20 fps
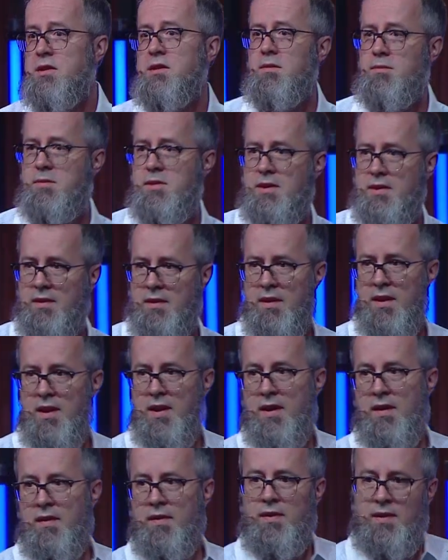comes in.
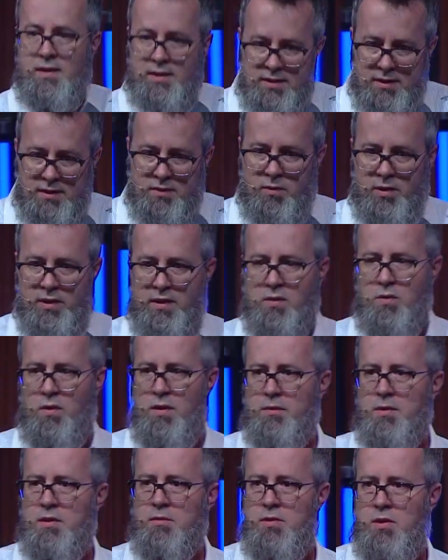This is what the
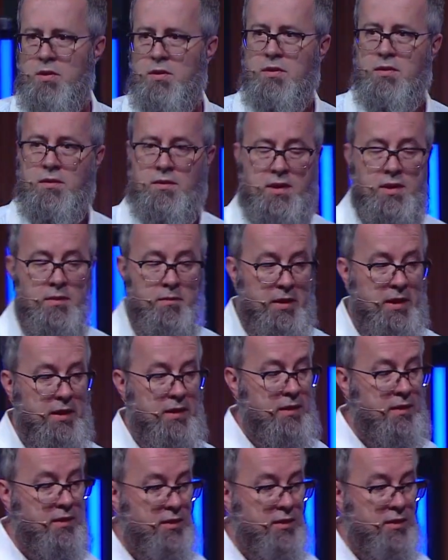quantum computer can be